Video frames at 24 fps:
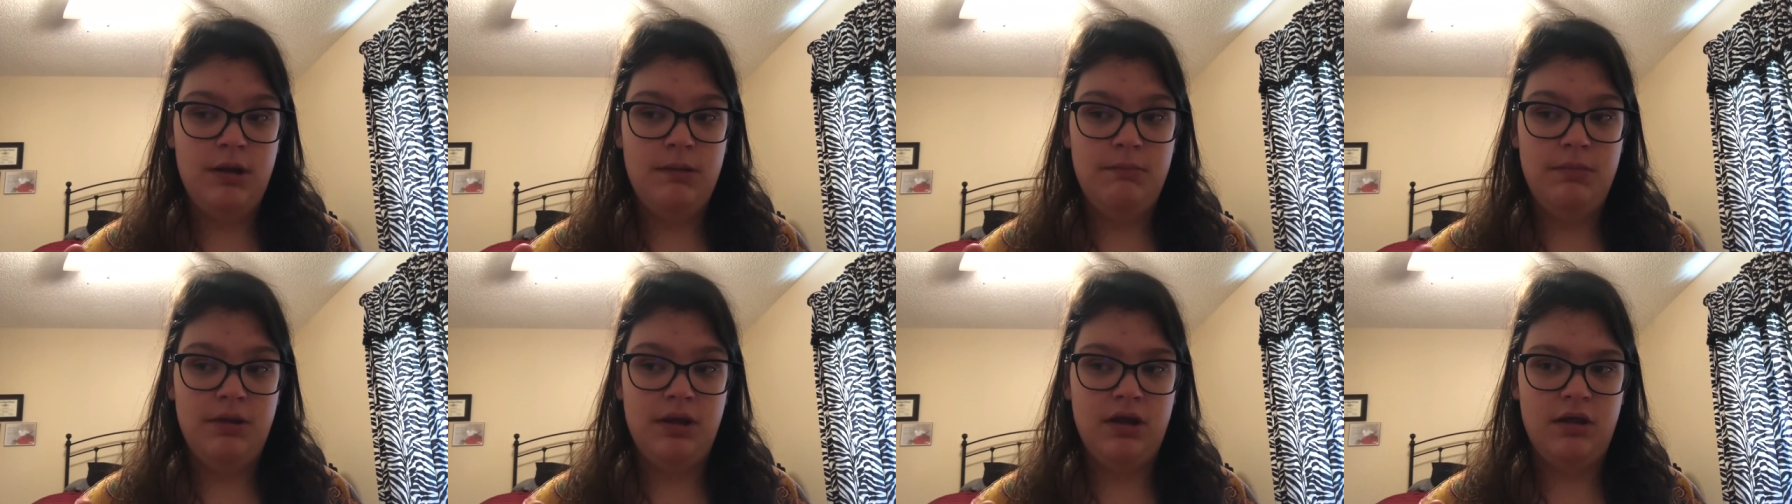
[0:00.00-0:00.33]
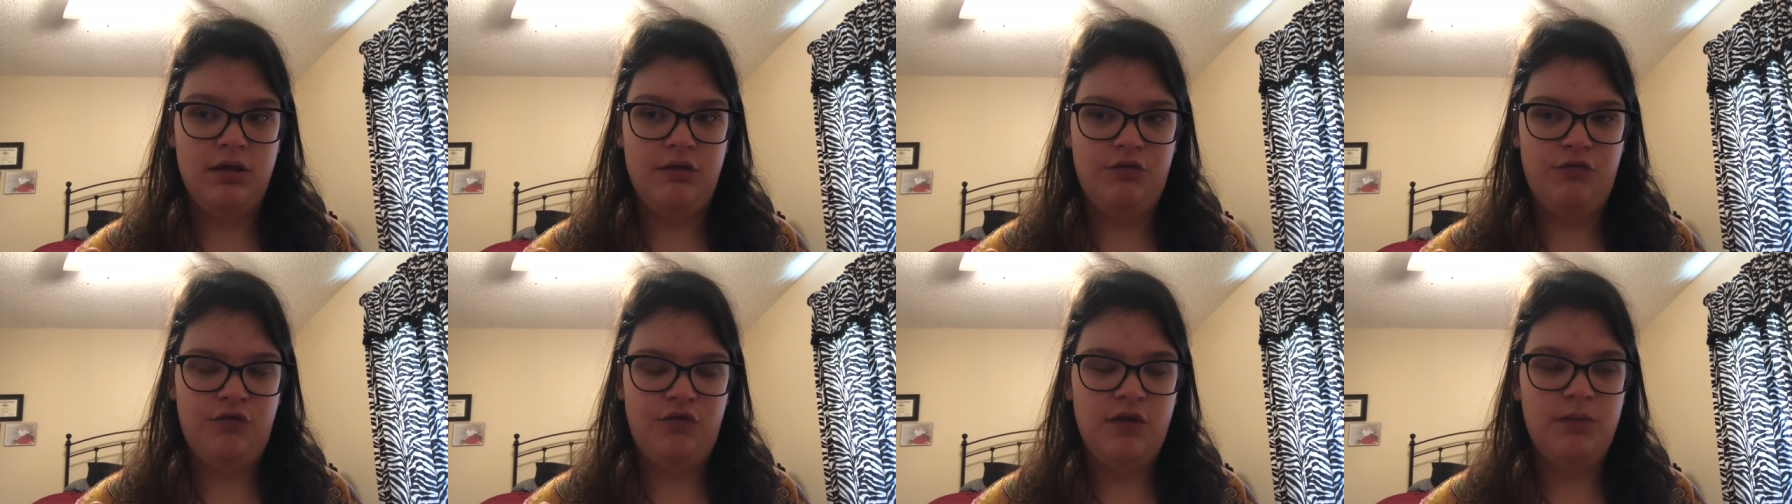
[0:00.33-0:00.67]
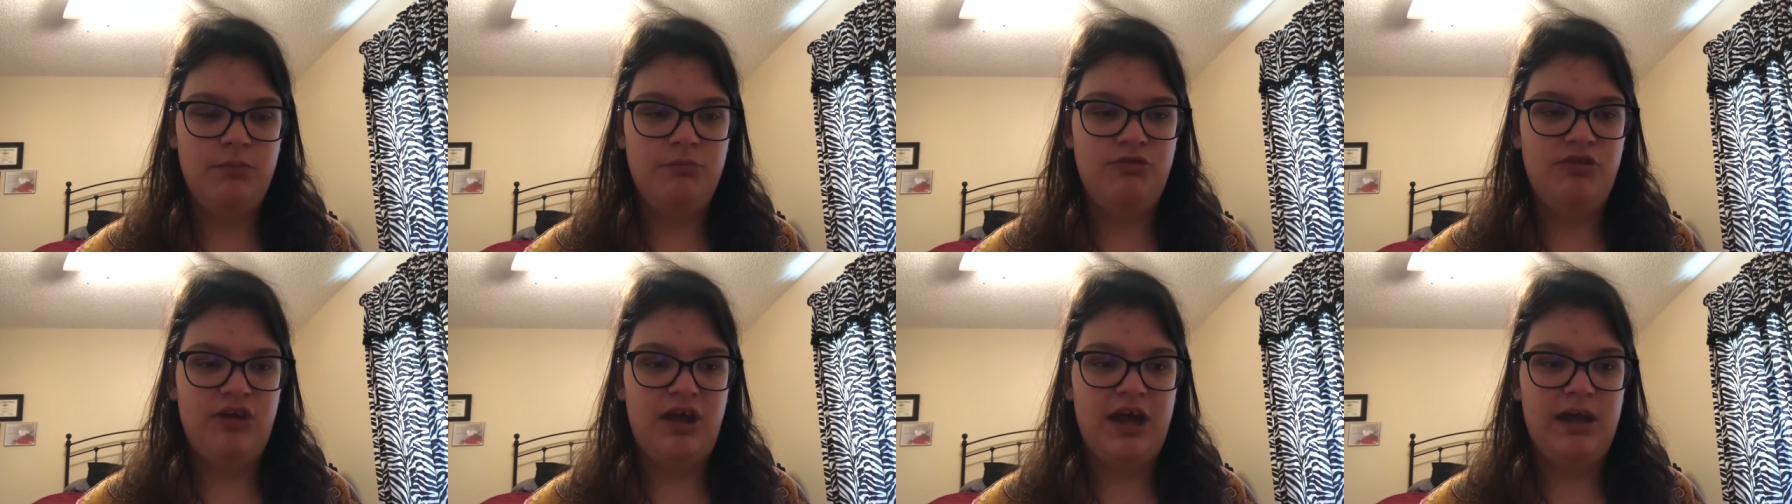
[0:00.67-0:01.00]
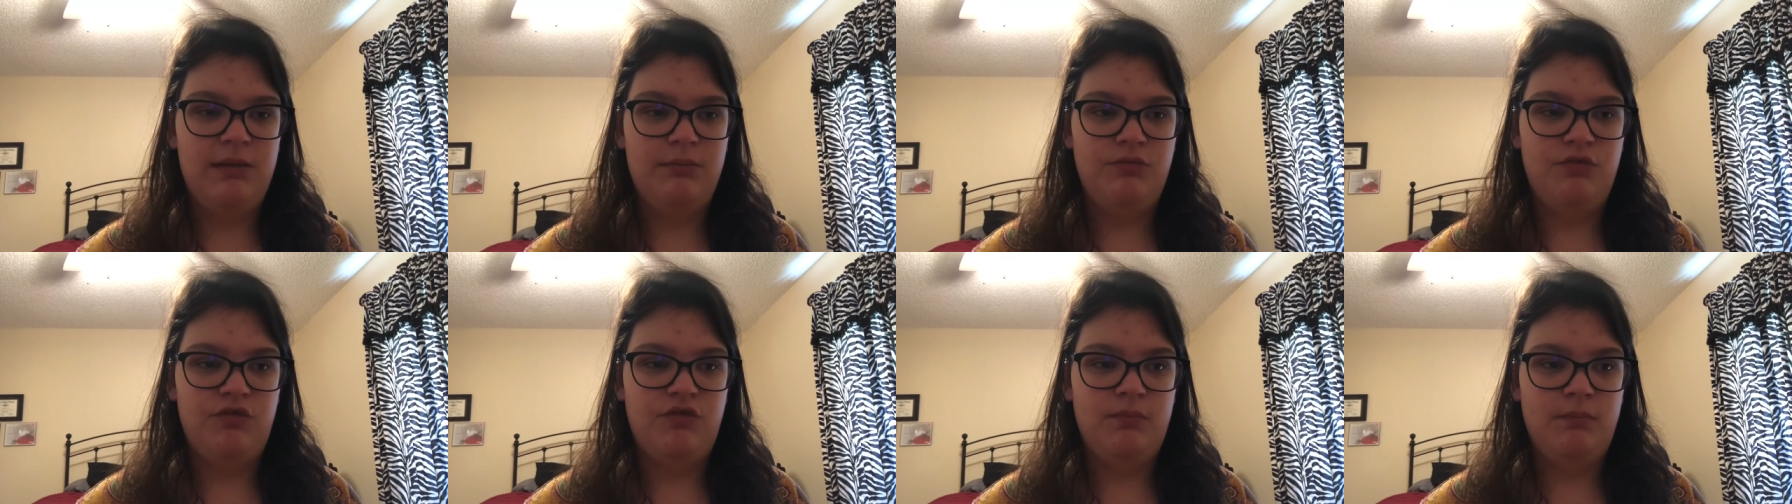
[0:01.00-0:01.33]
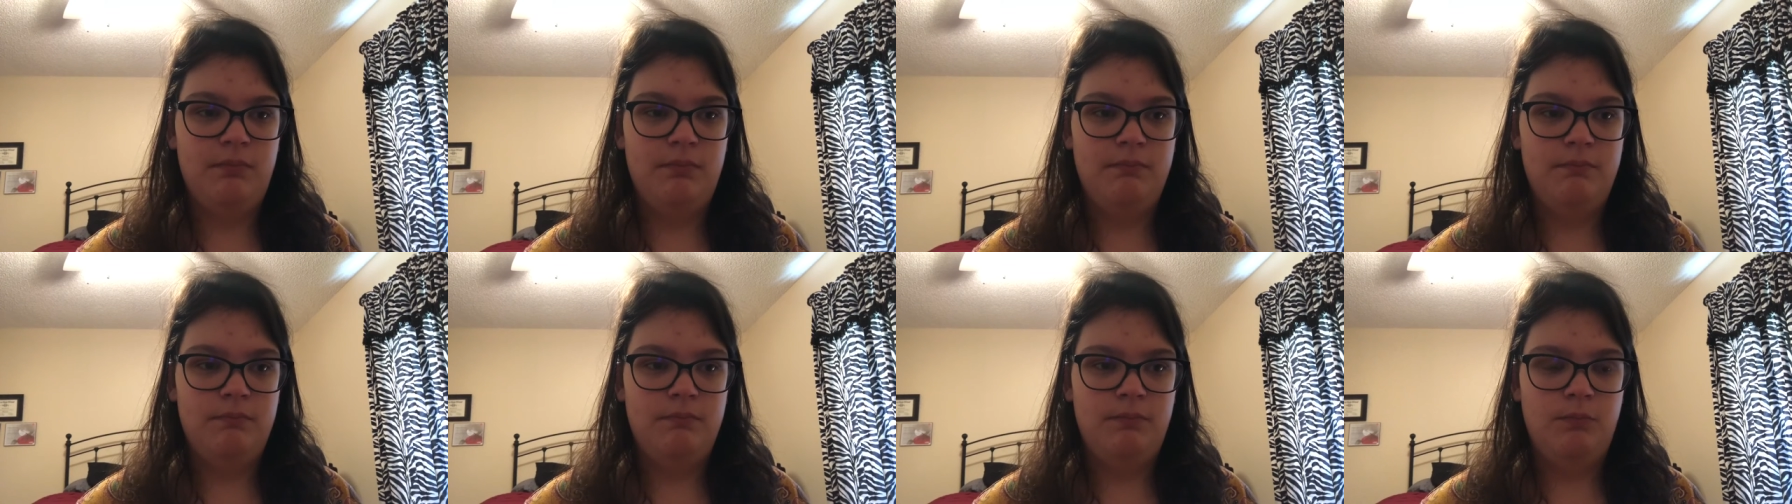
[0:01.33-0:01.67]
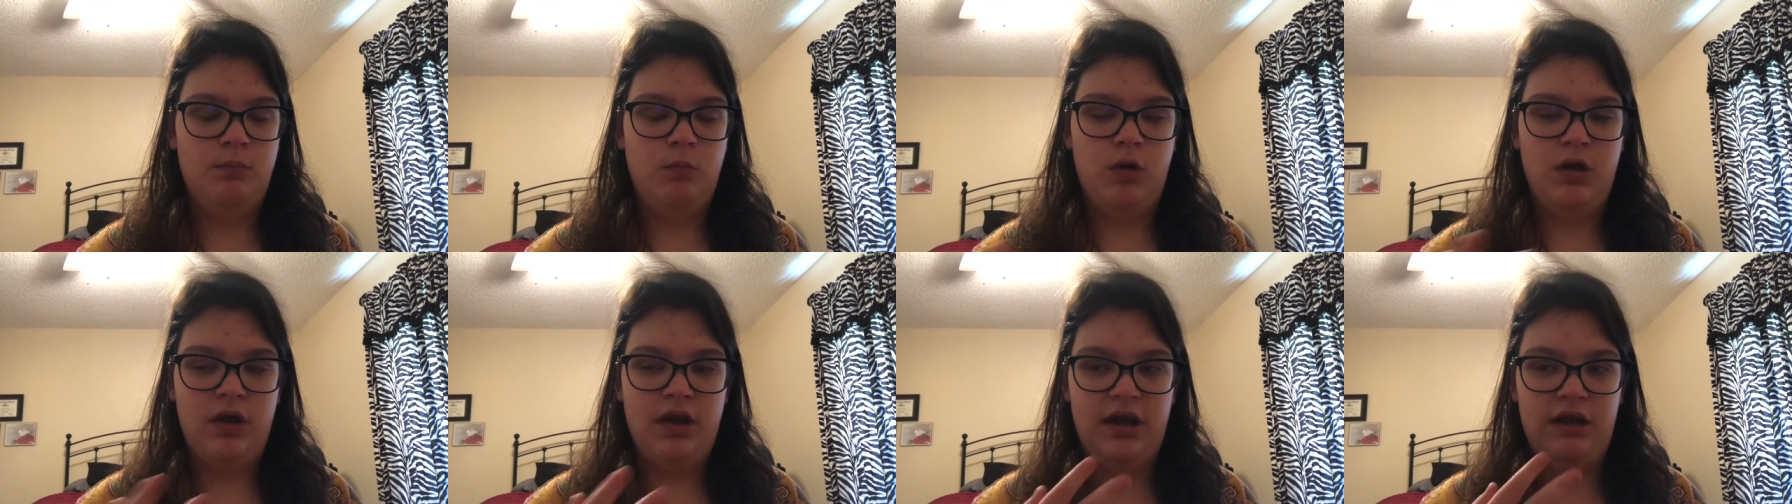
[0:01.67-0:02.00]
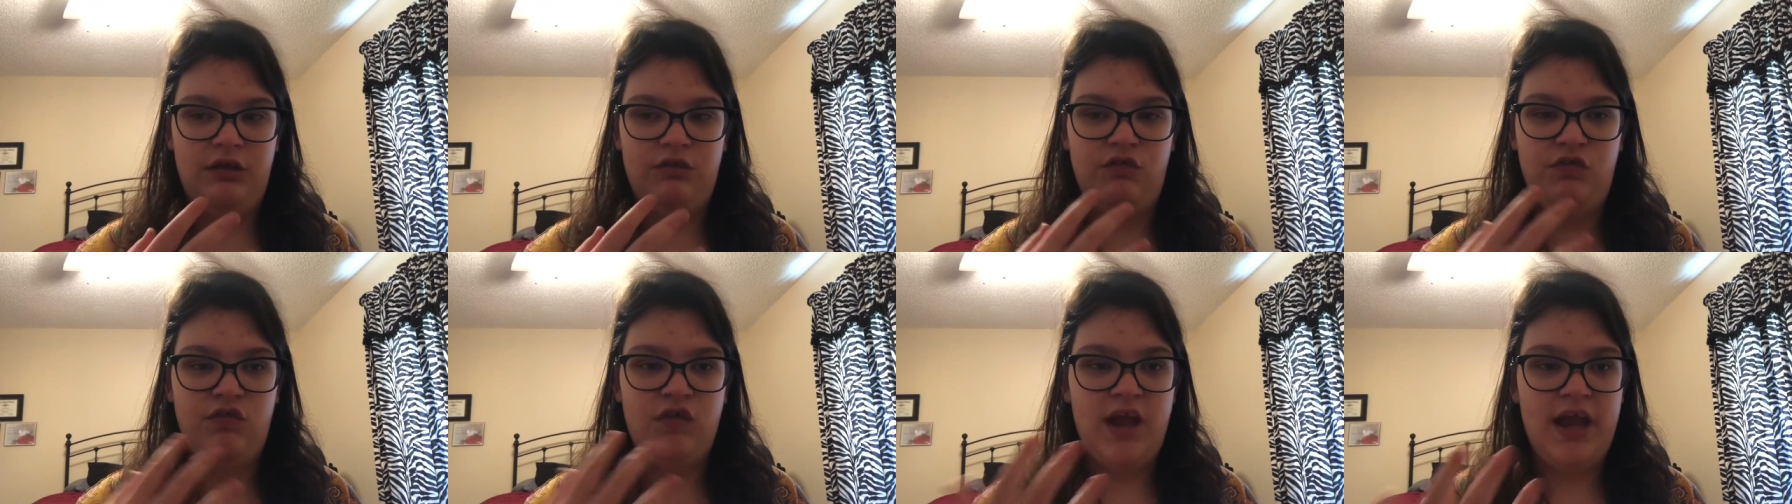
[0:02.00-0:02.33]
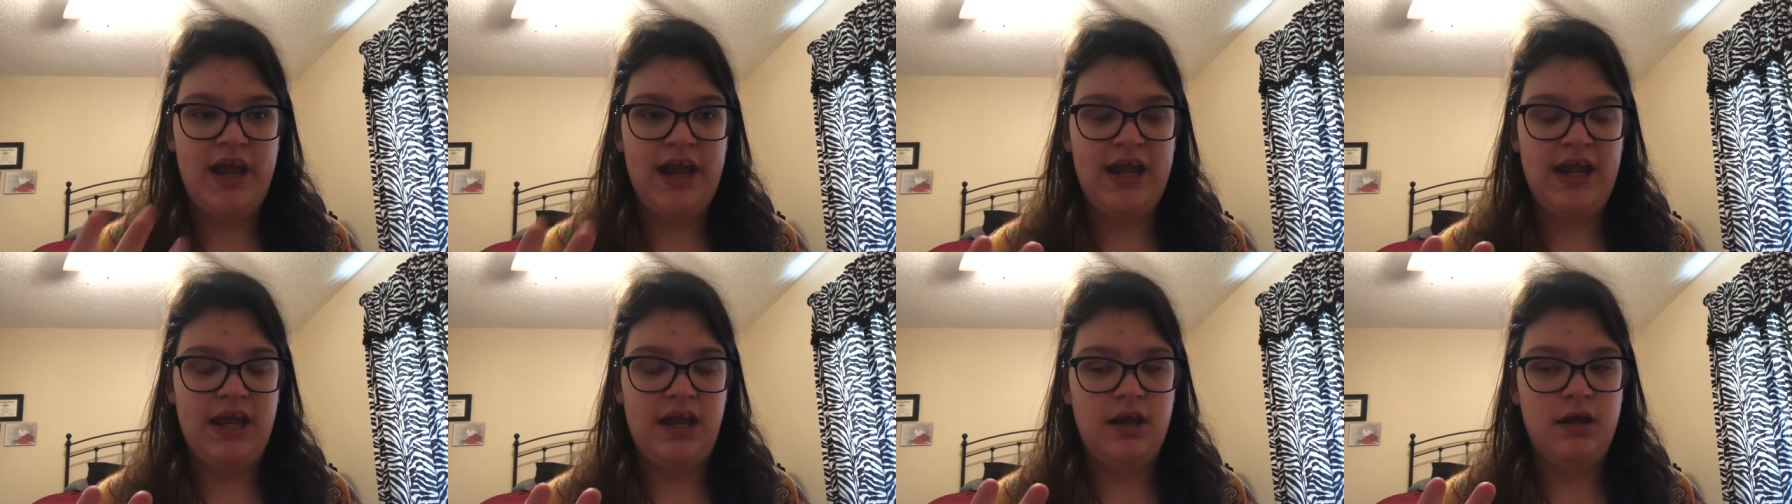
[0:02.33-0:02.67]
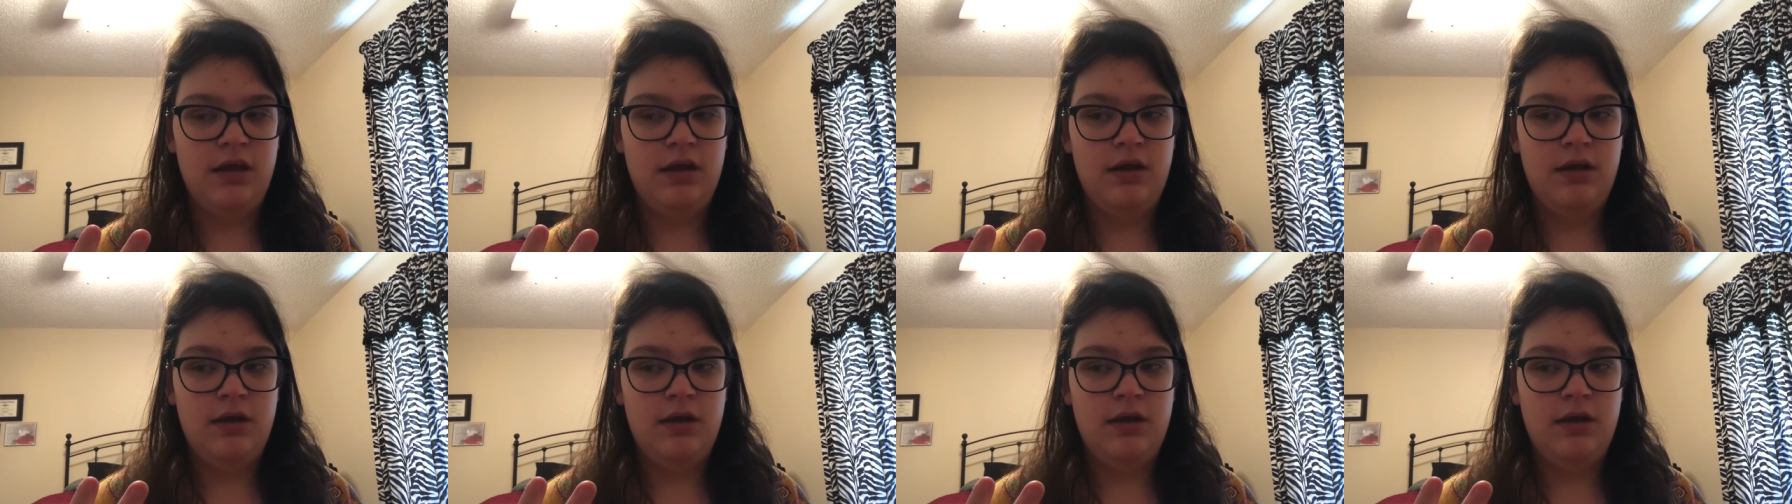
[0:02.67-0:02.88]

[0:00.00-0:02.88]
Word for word: because sometimes what I say